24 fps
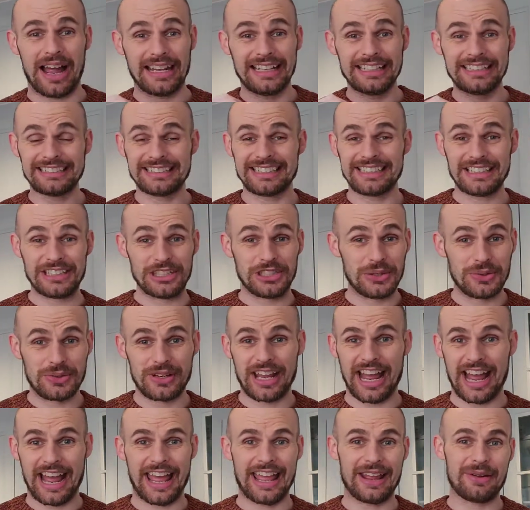at least in the
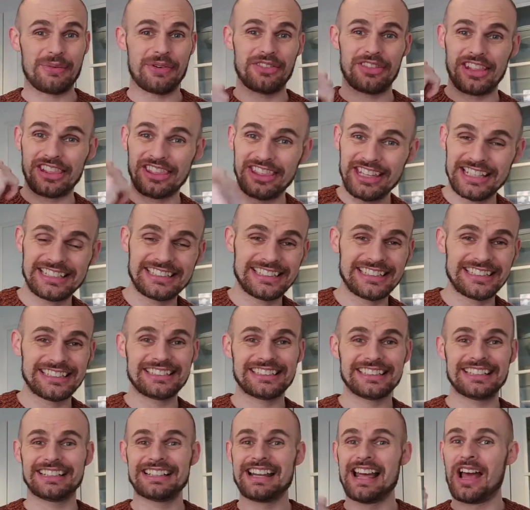UK, with the This
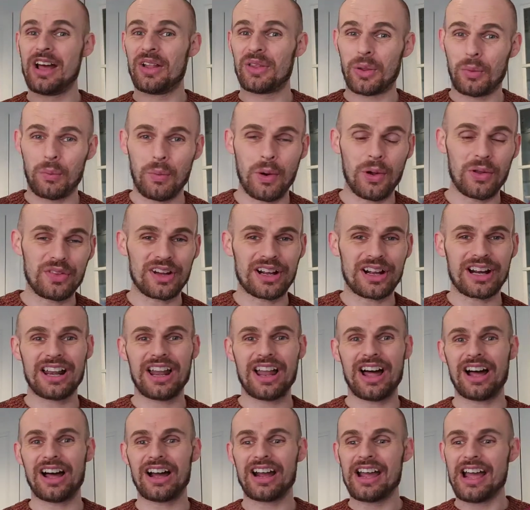Isn't, the What the
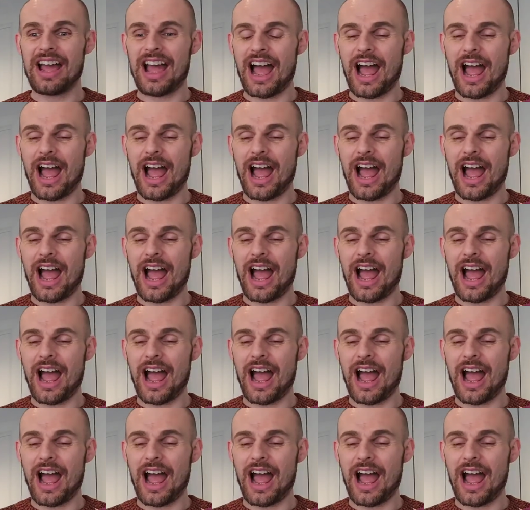Cluck,